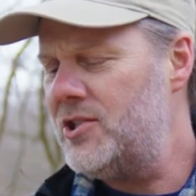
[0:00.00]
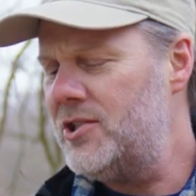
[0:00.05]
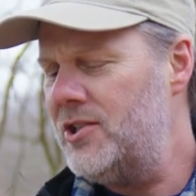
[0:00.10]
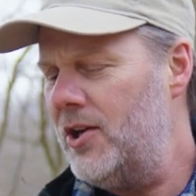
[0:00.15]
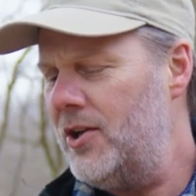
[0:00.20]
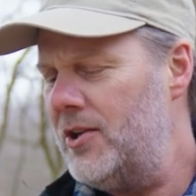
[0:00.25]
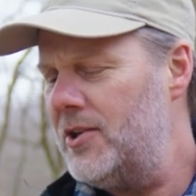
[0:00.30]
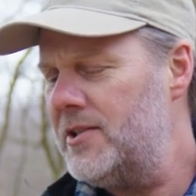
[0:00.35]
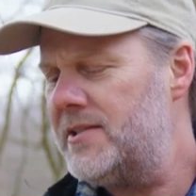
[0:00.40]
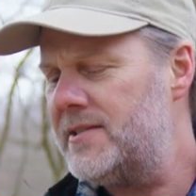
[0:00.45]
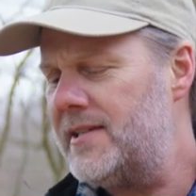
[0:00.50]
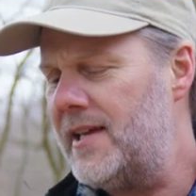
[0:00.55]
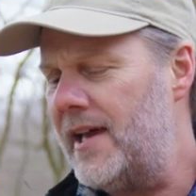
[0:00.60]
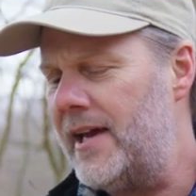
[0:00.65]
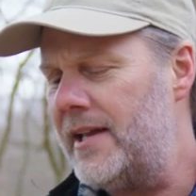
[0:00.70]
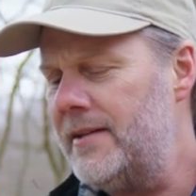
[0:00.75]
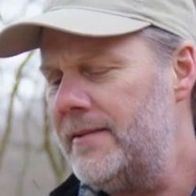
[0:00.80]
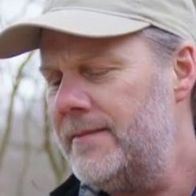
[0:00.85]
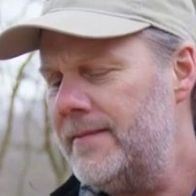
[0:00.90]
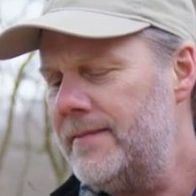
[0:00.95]
noticed
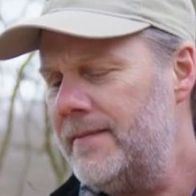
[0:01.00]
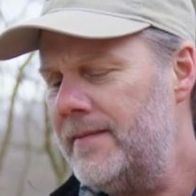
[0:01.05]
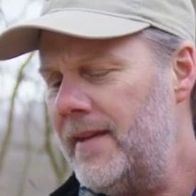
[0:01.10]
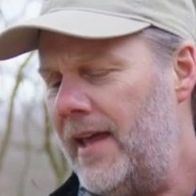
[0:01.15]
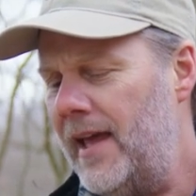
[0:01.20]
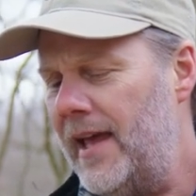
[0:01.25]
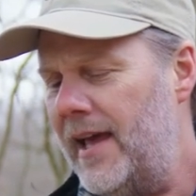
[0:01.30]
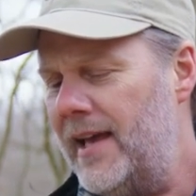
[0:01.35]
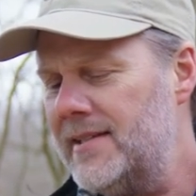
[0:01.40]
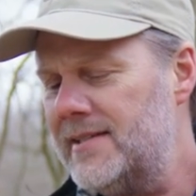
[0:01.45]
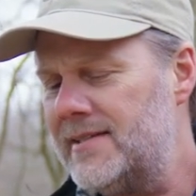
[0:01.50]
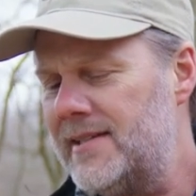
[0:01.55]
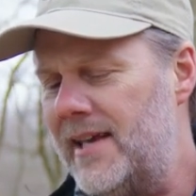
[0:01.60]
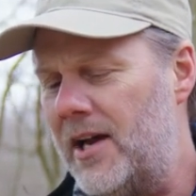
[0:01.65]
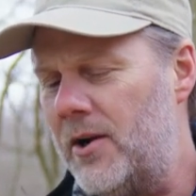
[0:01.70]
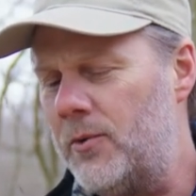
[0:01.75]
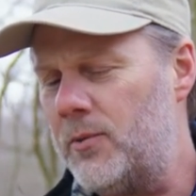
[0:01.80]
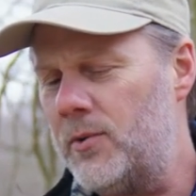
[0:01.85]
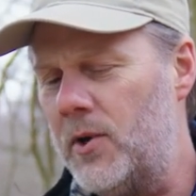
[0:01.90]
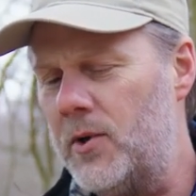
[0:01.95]
that as
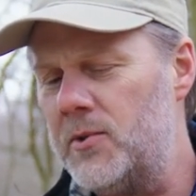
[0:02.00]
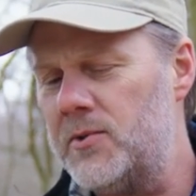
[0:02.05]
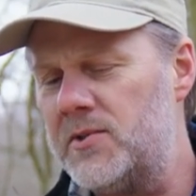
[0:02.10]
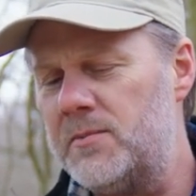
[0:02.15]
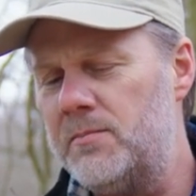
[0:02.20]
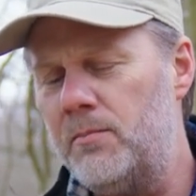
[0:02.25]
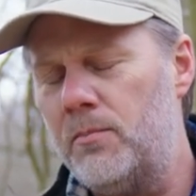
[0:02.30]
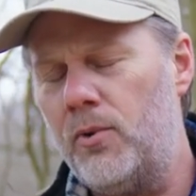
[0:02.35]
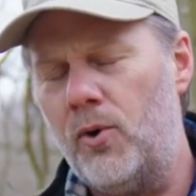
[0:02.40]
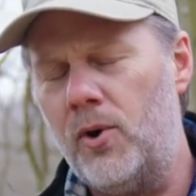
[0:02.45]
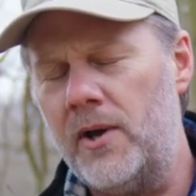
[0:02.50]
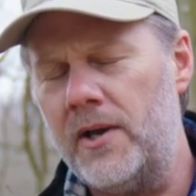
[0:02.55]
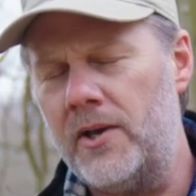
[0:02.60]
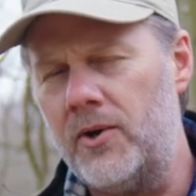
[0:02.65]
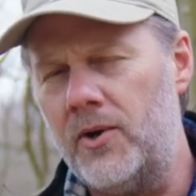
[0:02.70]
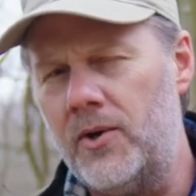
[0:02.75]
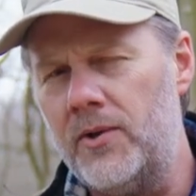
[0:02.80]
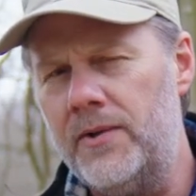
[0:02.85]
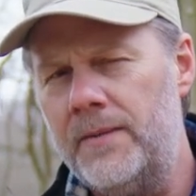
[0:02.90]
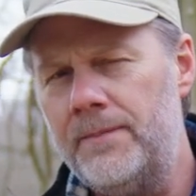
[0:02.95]
that roast
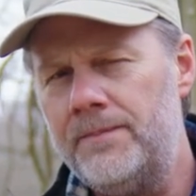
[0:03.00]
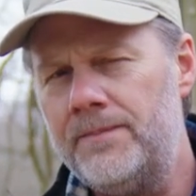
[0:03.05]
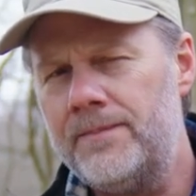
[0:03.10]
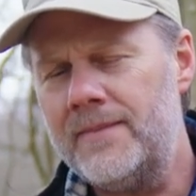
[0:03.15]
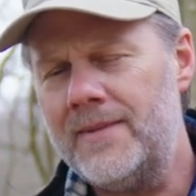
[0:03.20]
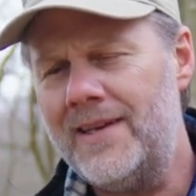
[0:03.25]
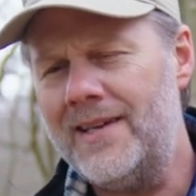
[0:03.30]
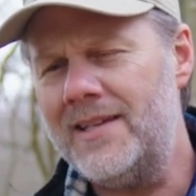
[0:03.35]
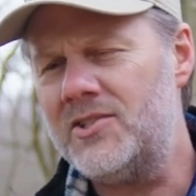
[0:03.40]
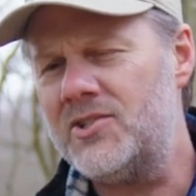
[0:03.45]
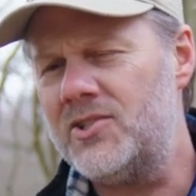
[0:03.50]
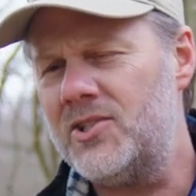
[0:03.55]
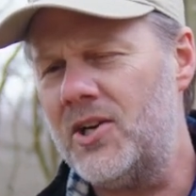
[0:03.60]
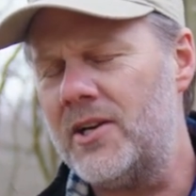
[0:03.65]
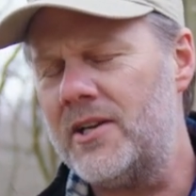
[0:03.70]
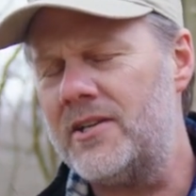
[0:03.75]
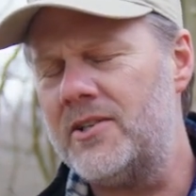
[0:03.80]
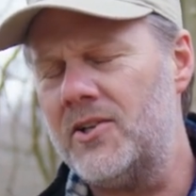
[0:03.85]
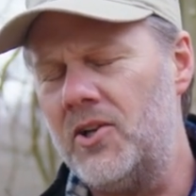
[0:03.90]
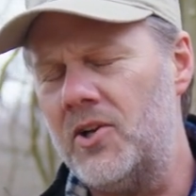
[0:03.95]
boiled, it
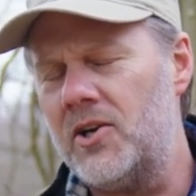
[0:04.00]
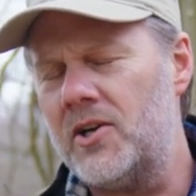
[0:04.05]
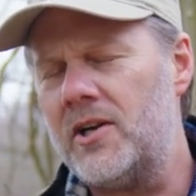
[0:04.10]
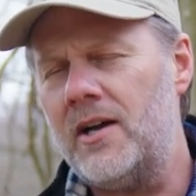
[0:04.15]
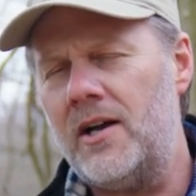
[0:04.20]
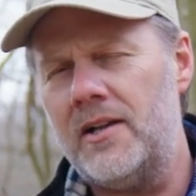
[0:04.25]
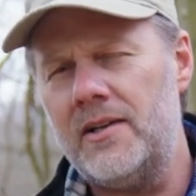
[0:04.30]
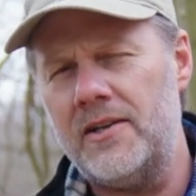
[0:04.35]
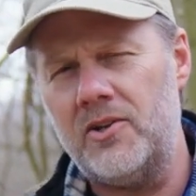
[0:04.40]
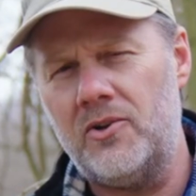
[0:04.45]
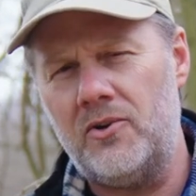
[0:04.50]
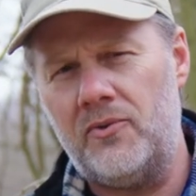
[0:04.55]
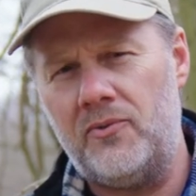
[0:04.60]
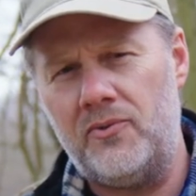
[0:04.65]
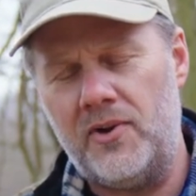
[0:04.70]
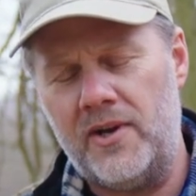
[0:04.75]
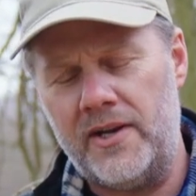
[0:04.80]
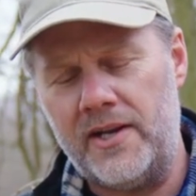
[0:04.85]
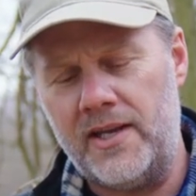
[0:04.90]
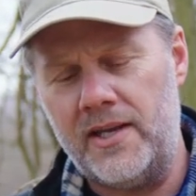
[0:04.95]
started to look a little
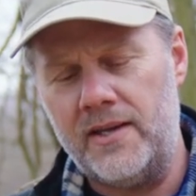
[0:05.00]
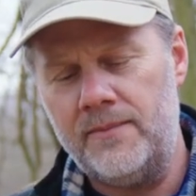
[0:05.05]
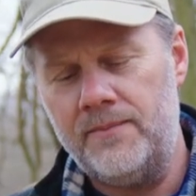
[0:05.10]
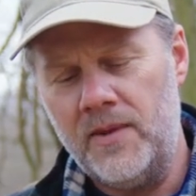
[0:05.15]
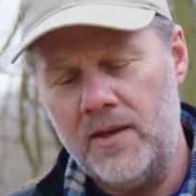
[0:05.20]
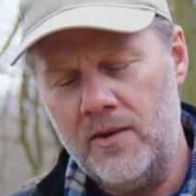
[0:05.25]
funny.